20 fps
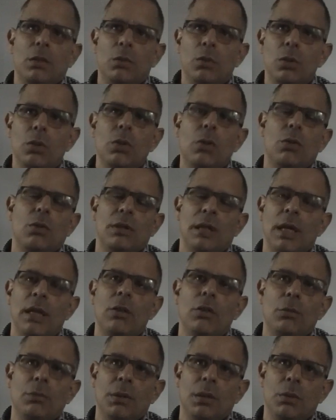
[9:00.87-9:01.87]
work or
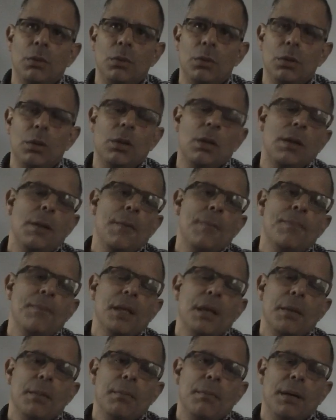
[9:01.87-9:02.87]
download might work,
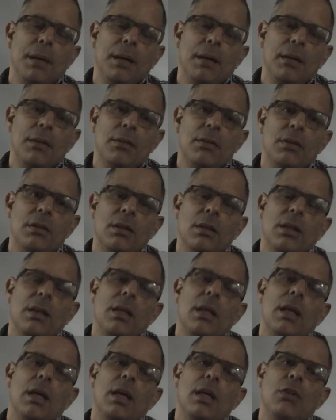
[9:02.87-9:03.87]
but
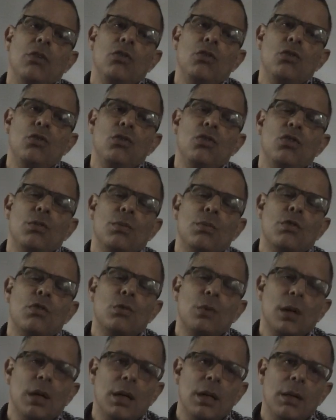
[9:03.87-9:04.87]
do you
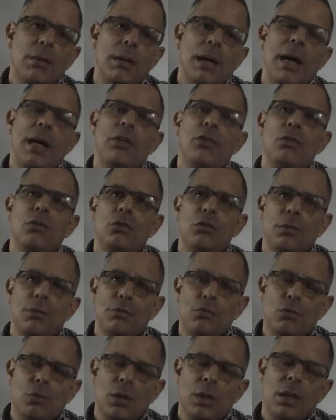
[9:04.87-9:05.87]
subscribe? How do you
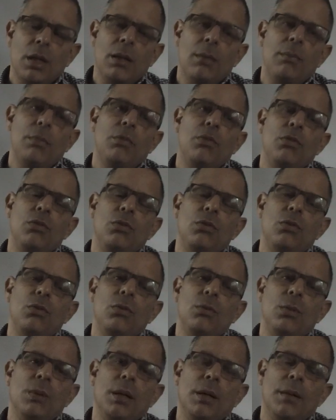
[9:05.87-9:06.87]
subscribe? Do
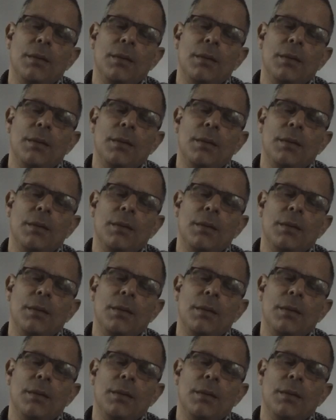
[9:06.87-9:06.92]
you